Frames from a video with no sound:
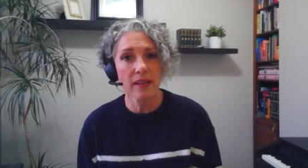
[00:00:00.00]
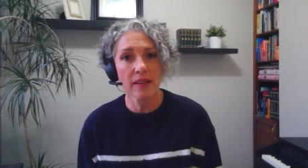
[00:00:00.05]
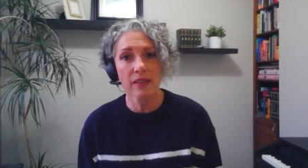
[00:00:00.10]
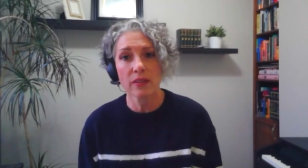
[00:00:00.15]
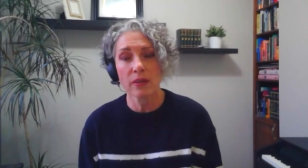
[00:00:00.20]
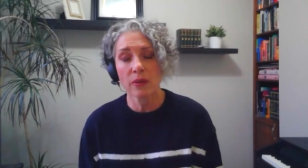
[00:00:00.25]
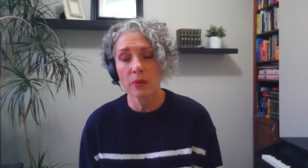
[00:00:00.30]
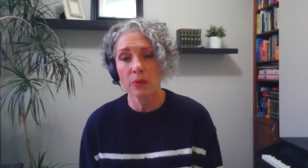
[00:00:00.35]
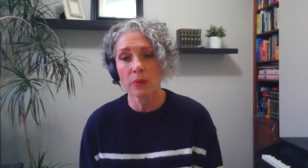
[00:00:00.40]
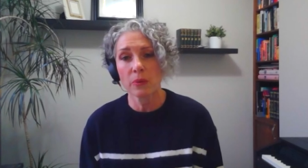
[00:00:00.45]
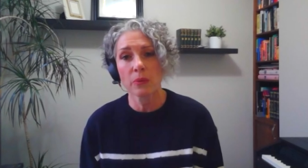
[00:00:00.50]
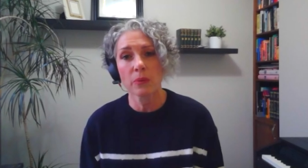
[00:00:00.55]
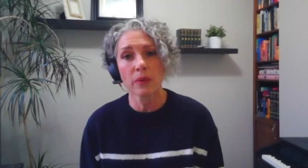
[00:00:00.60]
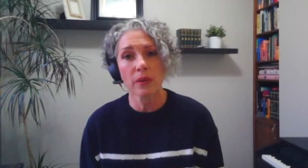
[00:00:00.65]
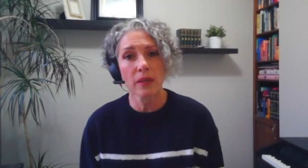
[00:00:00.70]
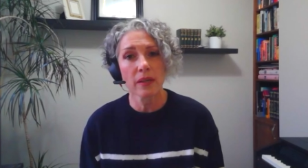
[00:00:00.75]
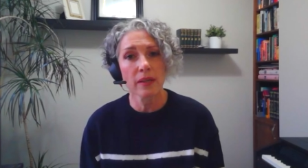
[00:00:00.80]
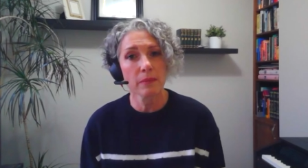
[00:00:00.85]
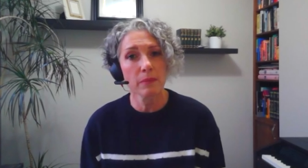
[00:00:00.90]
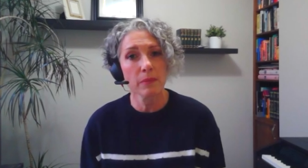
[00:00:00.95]
I know,
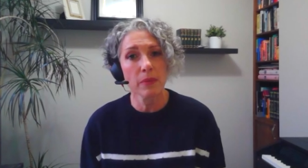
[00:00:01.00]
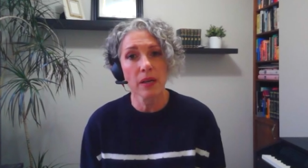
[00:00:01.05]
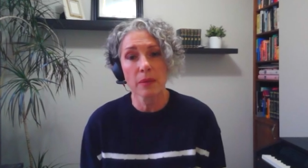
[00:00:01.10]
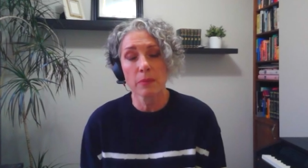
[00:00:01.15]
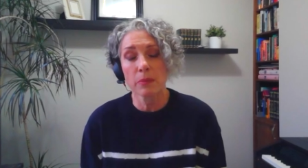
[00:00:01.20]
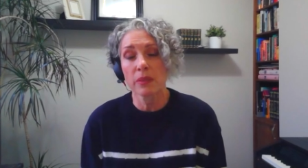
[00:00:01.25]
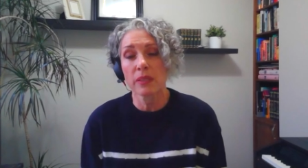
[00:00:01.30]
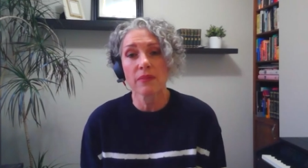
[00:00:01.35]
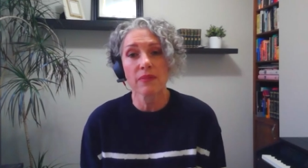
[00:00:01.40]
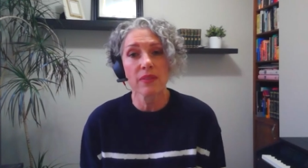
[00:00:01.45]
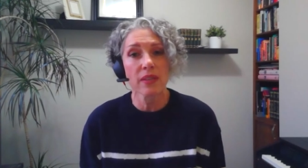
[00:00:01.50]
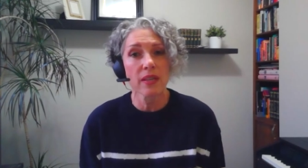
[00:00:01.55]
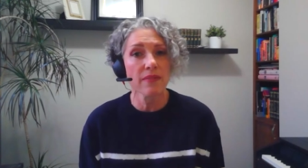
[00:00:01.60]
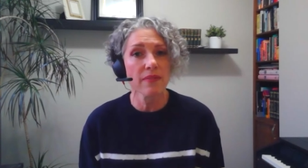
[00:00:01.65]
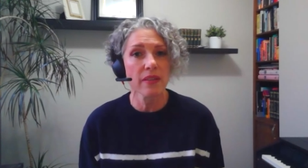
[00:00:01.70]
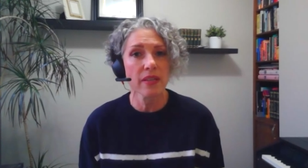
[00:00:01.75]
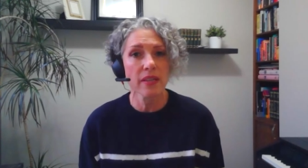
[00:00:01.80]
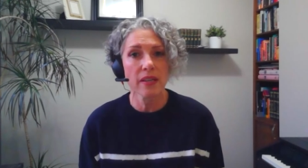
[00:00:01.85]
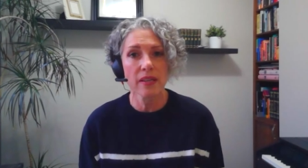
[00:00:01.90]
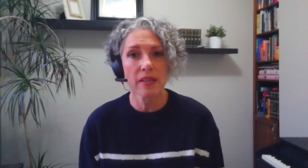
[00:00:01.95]
I believe the
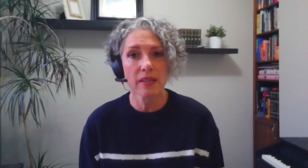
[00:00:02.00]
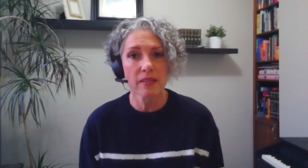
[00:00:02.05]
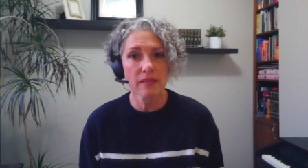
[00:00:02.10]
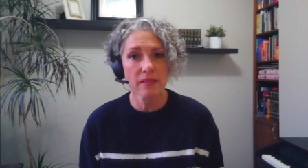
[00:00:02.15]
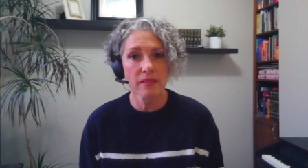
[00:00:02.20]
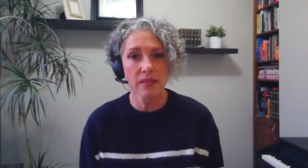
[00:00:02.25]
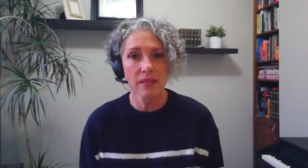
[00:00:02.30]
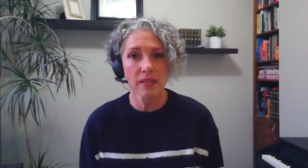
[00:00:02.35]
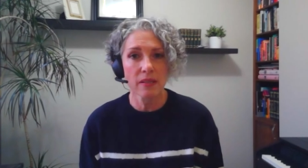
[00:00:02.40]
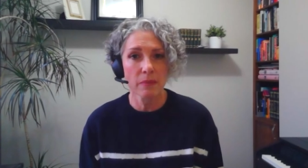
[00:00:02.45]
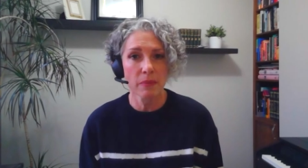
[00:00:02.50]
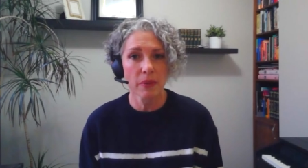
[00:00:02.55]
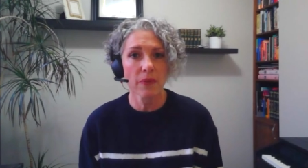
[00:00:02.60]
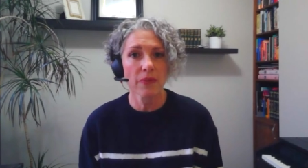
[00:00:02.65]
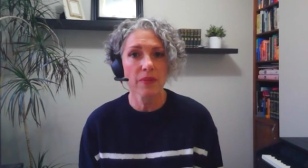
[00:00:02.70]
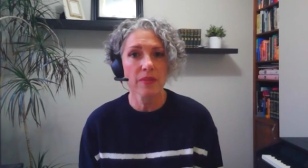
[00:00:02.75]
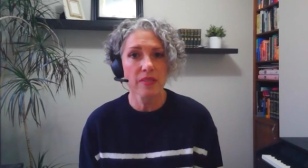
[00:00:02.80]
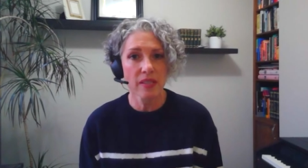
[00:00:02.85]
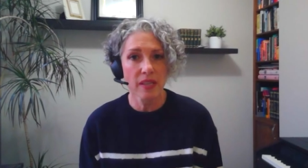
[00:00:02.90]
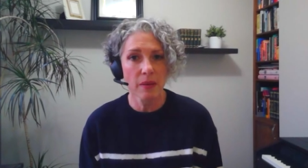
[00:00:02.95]
FAA is in about
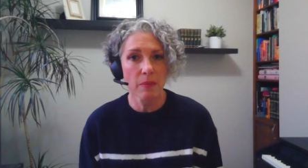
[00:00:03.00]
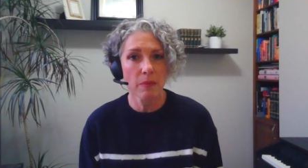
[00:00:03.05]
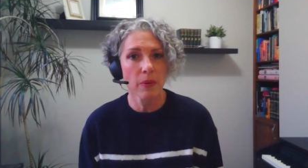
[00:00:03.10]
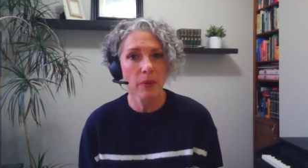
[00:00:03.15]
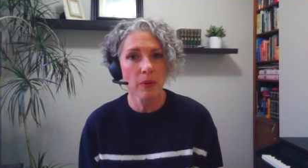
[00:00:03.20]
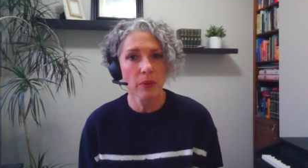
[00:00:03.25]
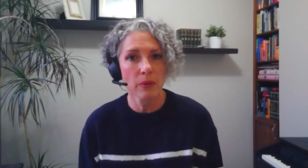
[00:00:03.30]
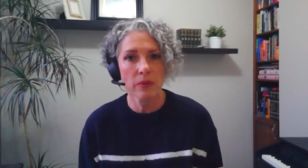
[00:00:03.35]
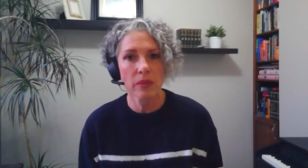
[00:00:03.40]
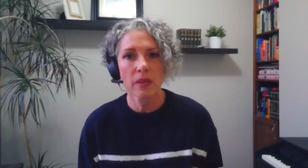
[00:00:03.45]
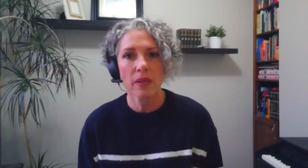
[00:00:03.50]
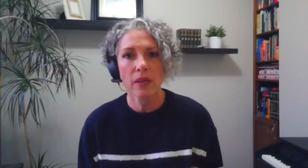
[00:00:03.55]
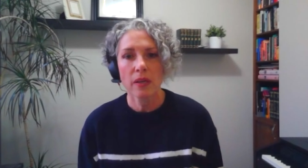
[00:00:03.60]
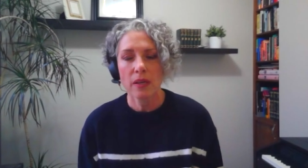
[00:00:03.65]
the same boat.